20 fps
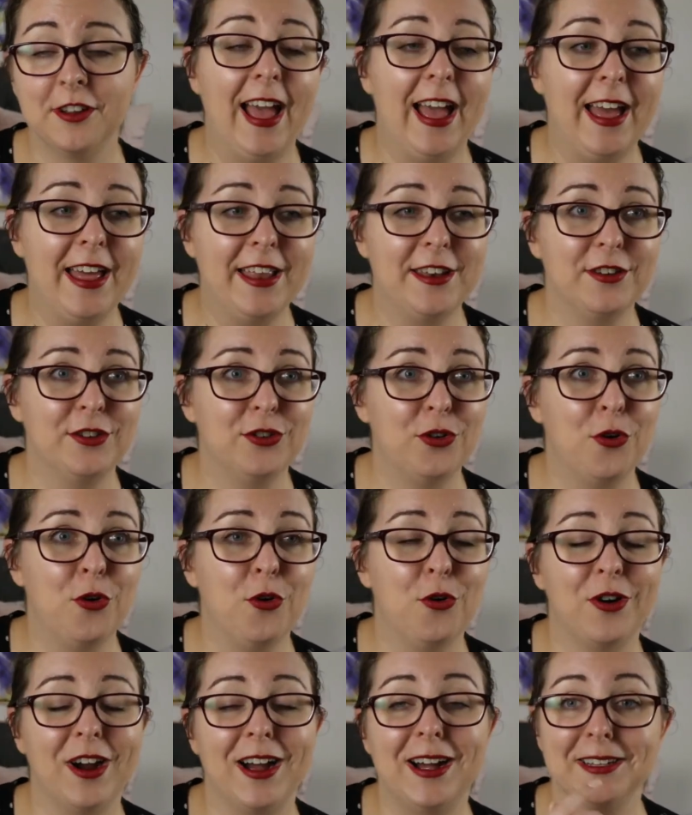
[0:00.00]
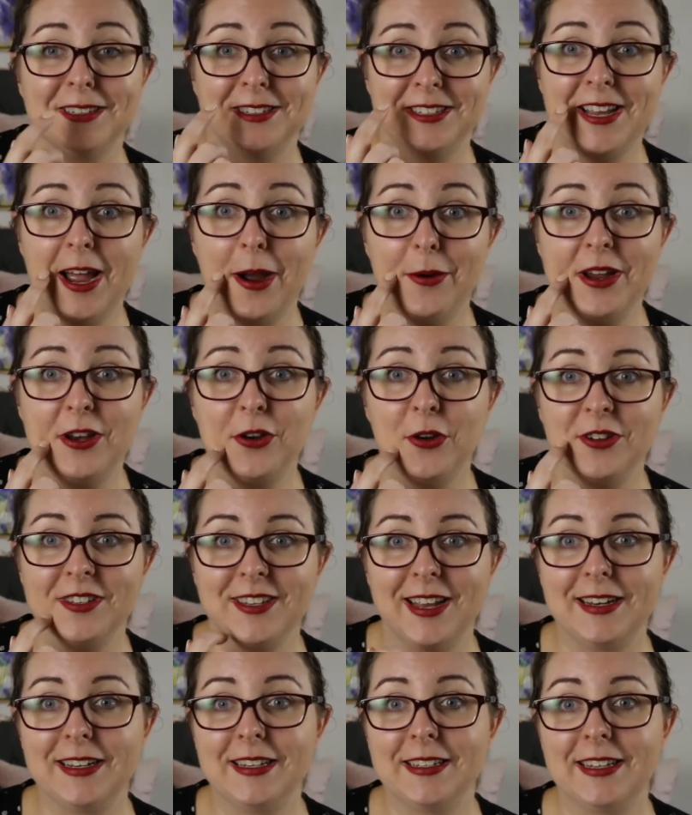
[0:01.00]
And Hawk asks how he knows
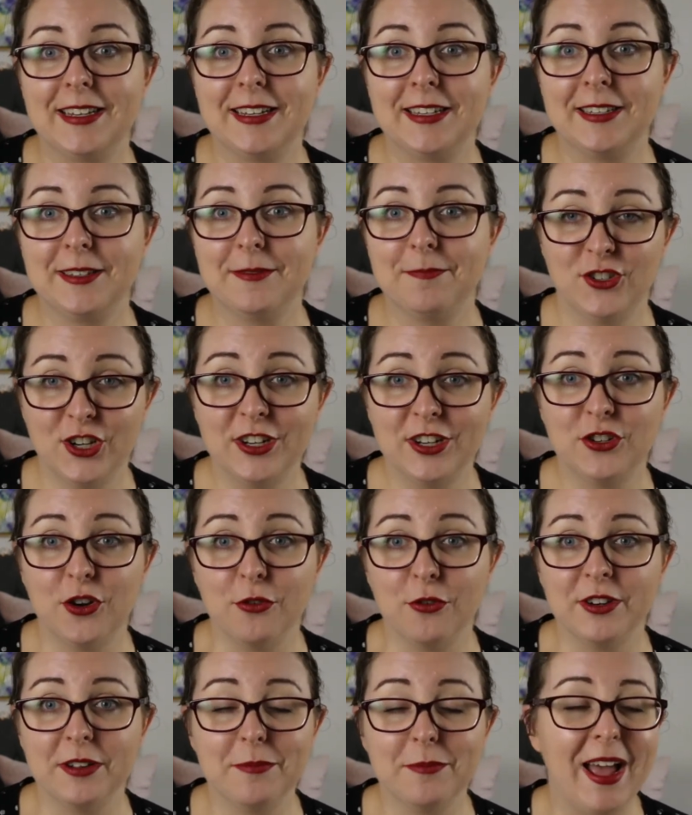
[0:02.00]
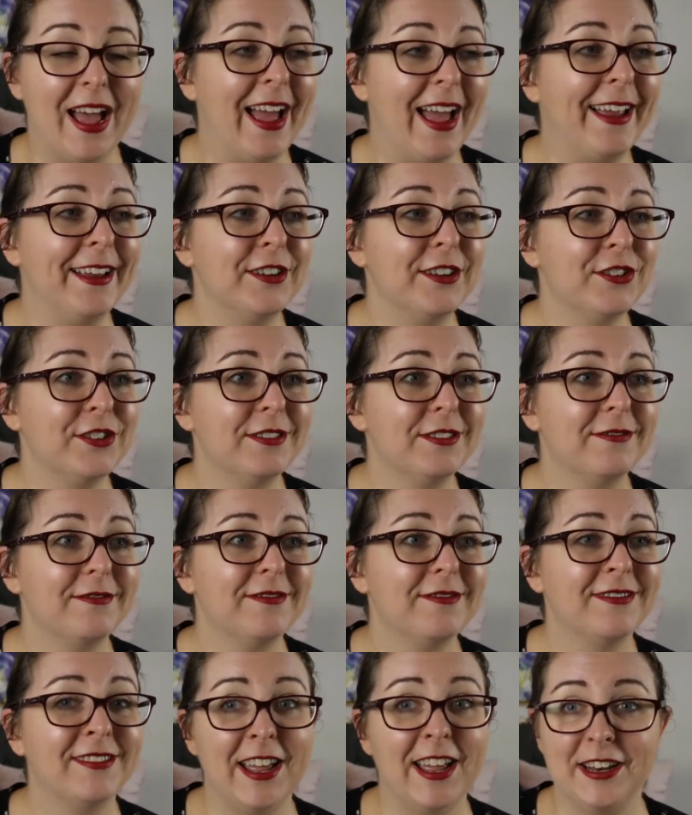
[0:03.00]
that and he says Judd told him and
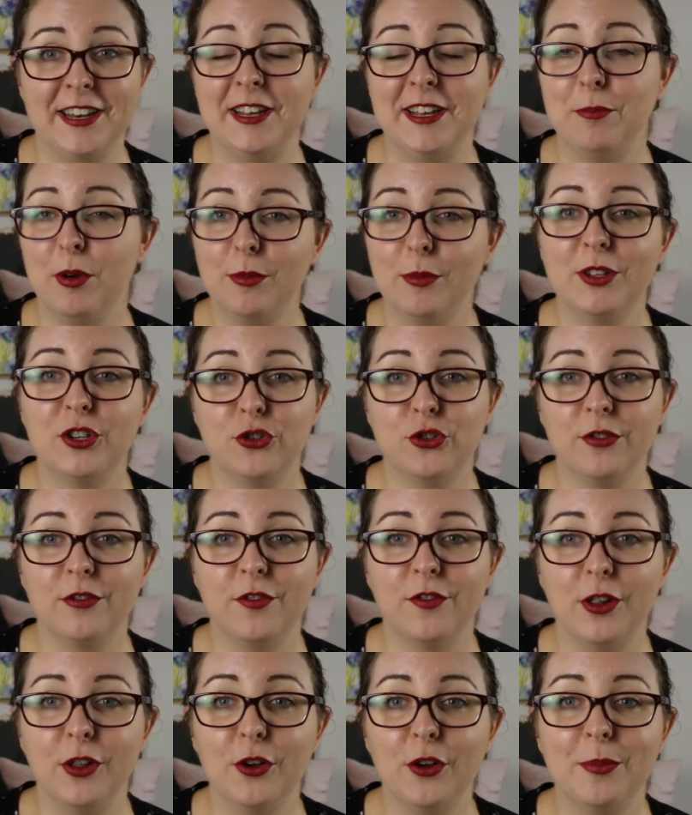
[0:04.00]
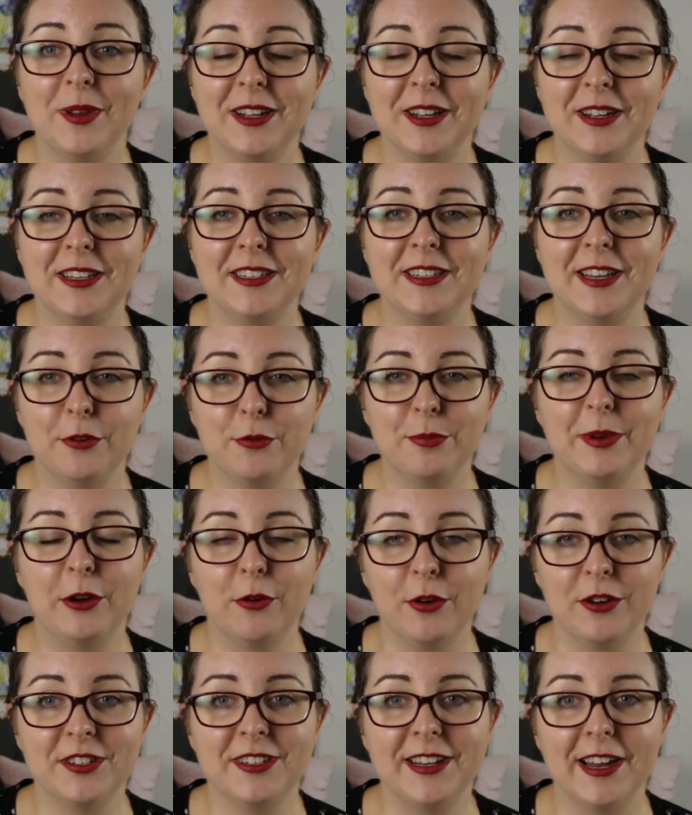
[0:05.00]
that he probably shouldn't follow because he would be
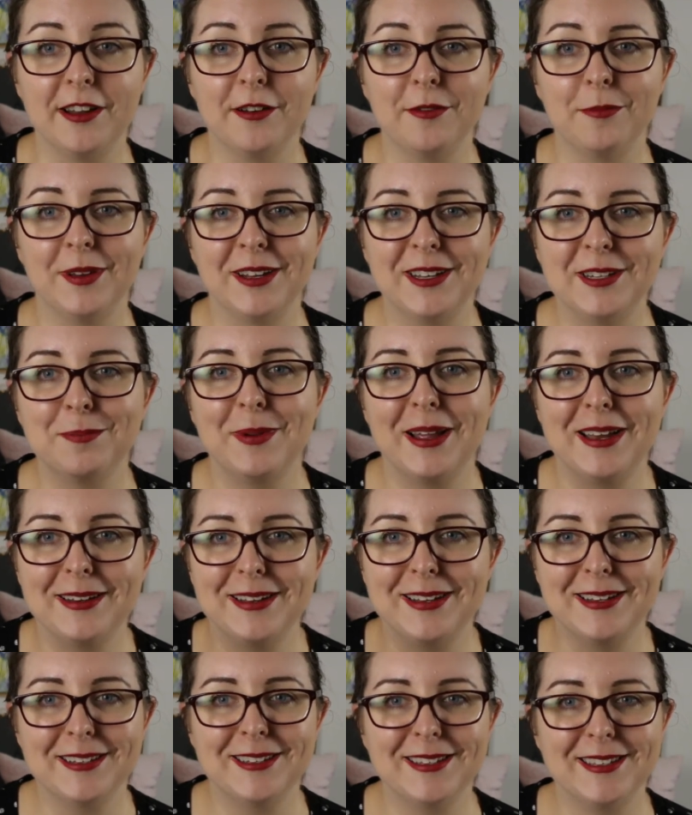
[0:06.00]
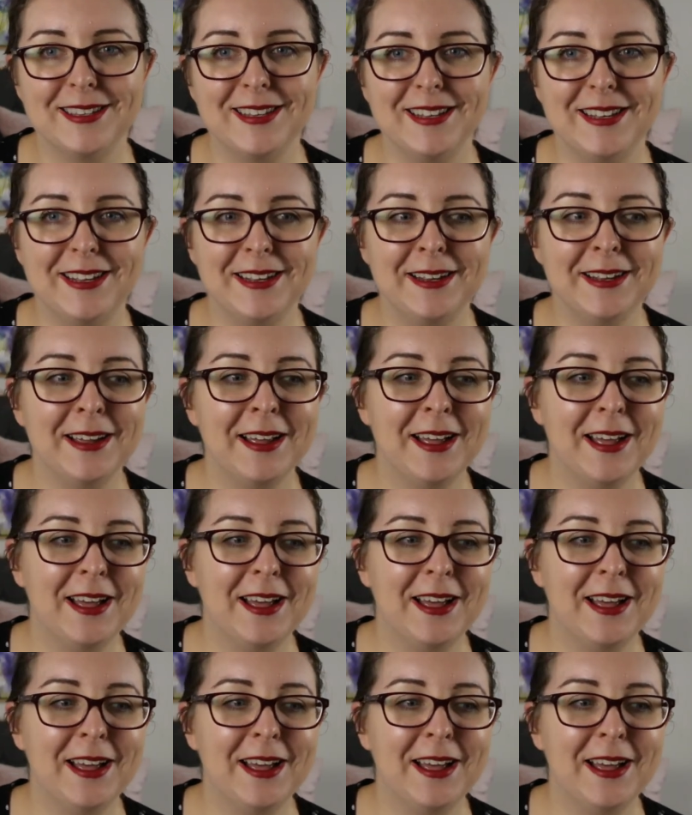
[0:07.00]
grossed out. Because Ben is the